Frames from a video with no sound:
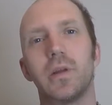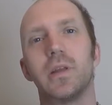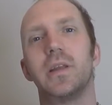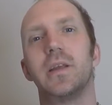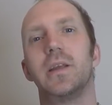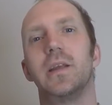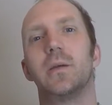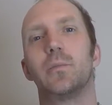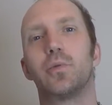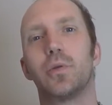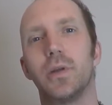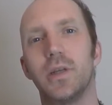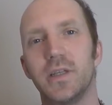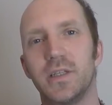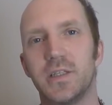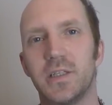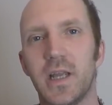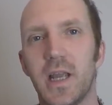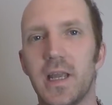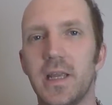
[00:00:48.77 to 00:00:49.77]
really
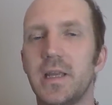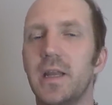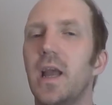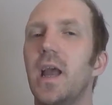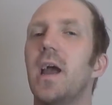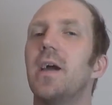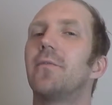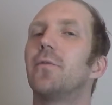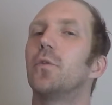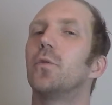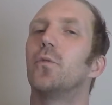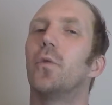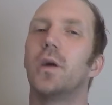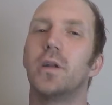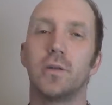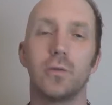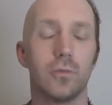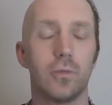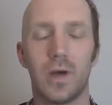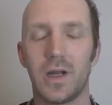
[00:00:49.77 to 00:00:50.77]
appreciate
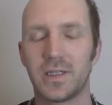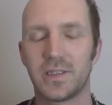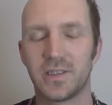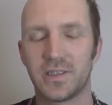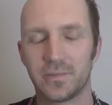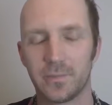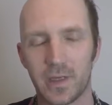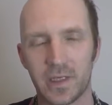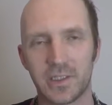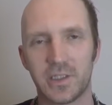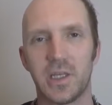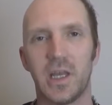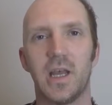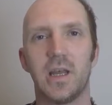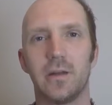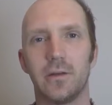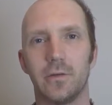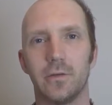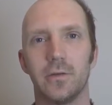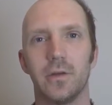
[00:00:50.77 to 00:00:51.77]
everyone who watches my
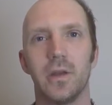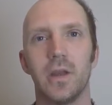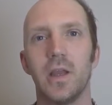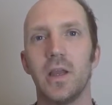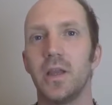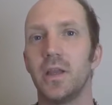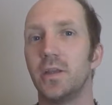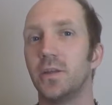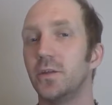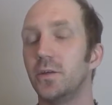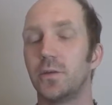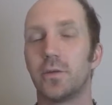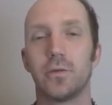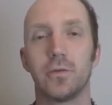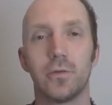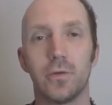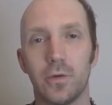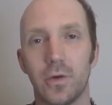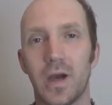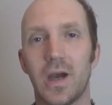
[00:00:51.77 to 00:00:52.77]
channel. You
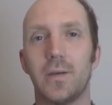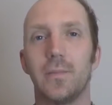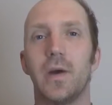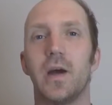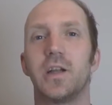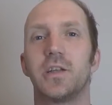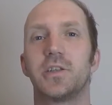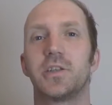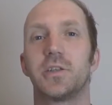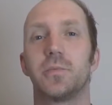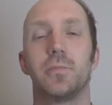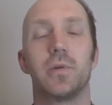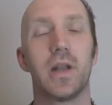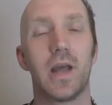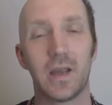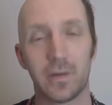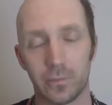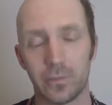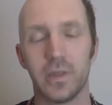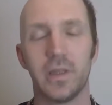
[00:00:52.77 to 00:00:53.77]
don't know how much, but
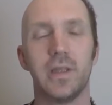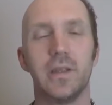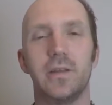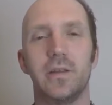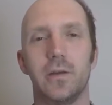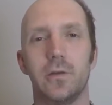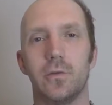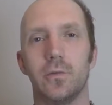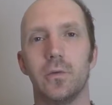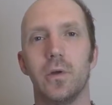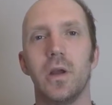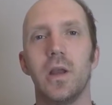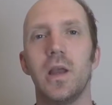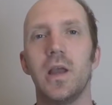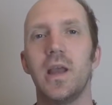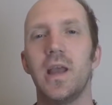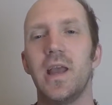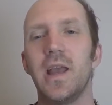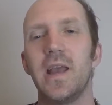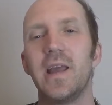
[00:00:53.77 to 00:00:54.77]
I really do.
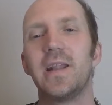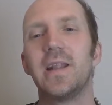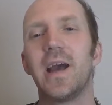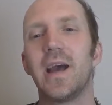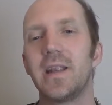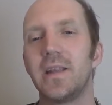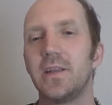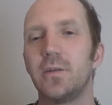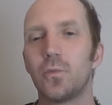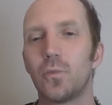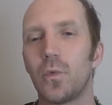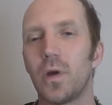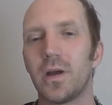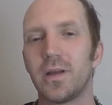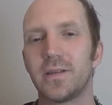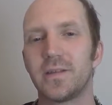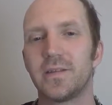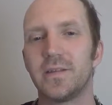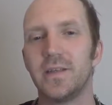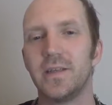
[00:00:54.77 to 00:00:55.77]
And I didn't
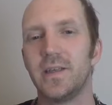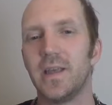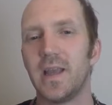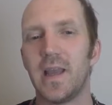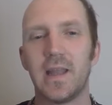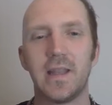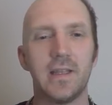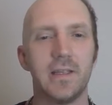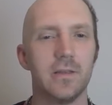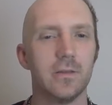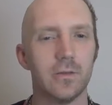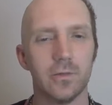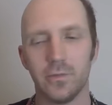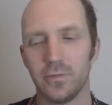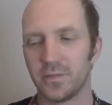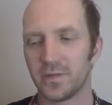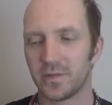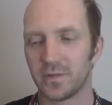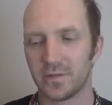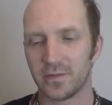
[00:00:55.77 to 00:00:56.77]
want to see any
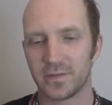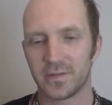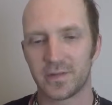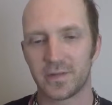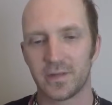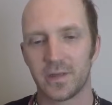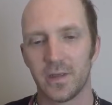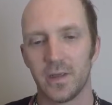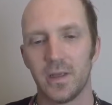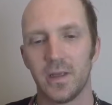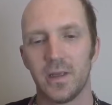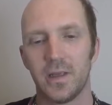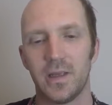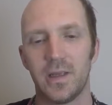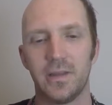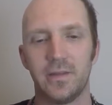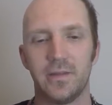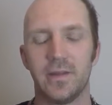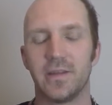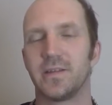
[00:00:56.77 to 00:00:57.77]
losers
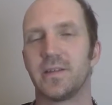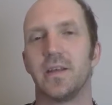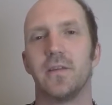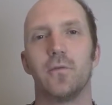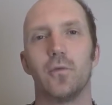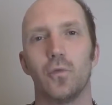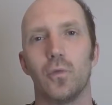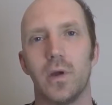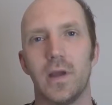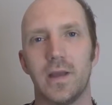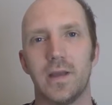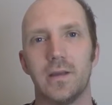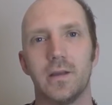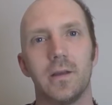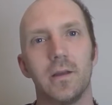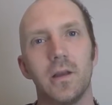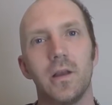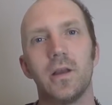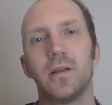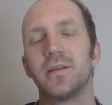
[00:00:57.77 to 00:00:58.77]
in this giveaway.
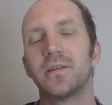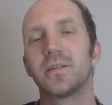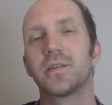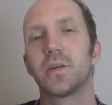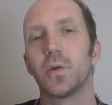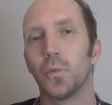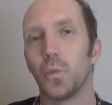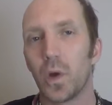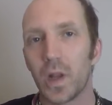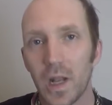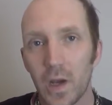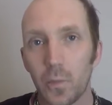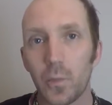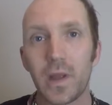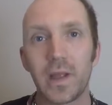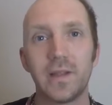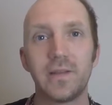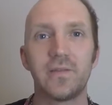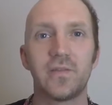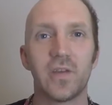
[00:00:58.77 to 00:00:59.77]
So what I
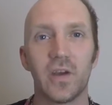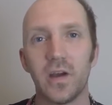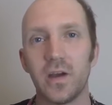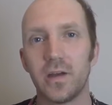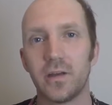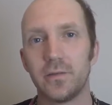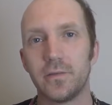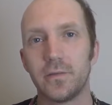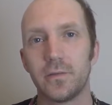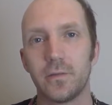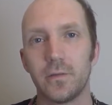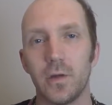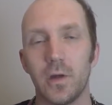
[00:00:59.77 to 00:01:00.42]
went and done